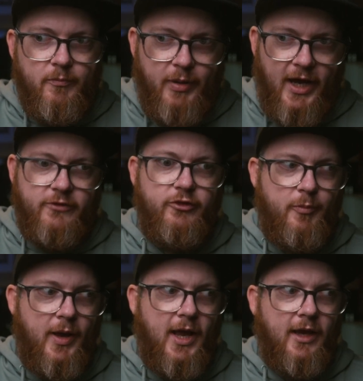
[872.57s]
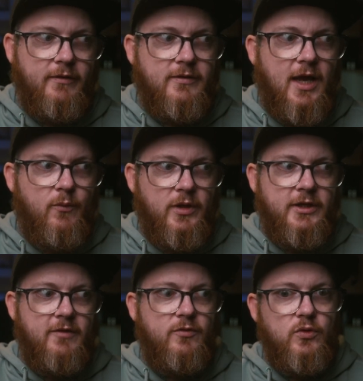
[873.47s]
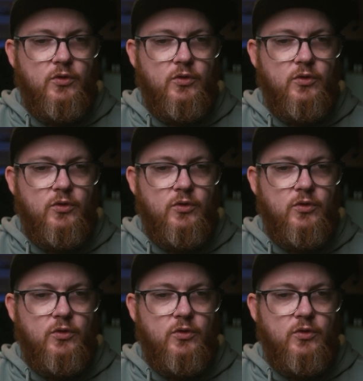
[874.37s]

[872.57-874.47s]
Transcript: battery pack that will give you